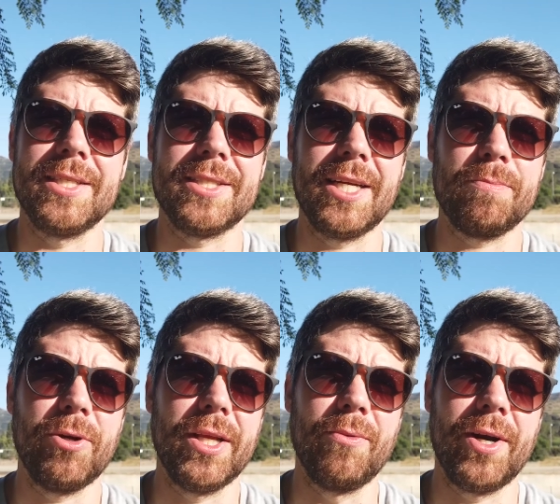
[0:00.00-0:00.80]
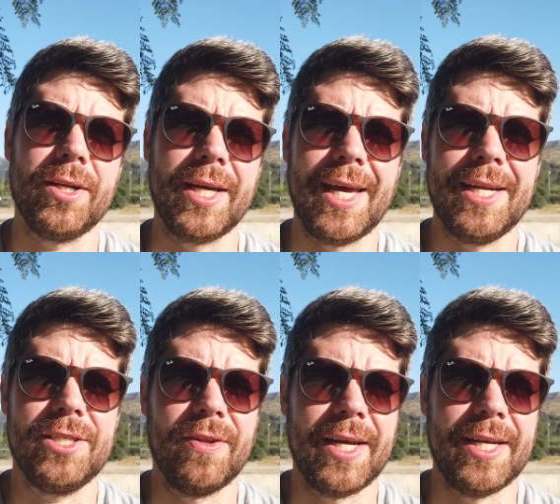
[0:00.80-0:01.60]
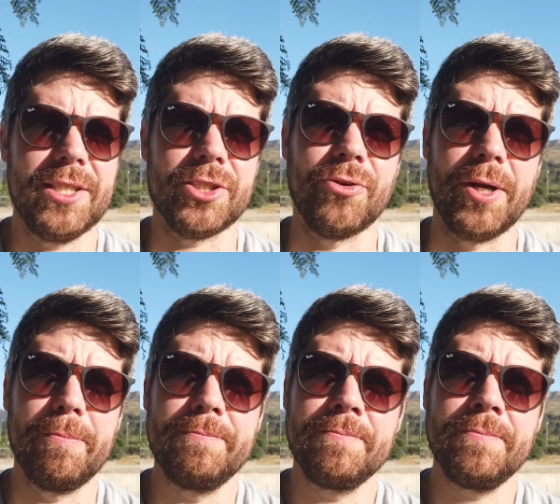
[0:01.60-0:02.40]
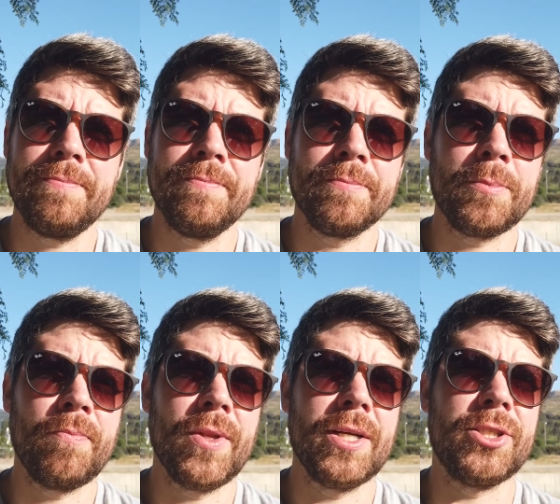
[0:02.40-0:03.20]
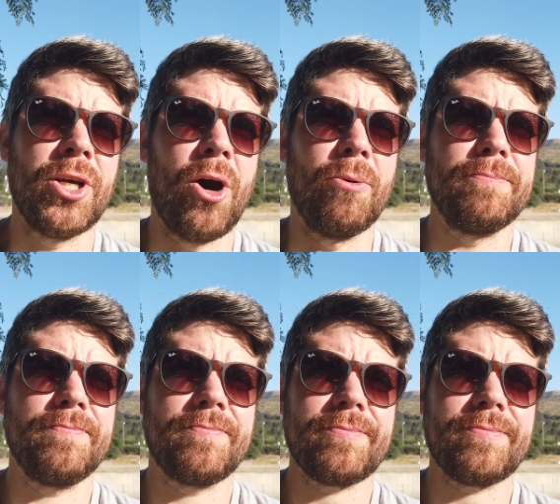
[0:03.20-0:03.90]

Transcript: and I just desperately wanted to get into that industry. So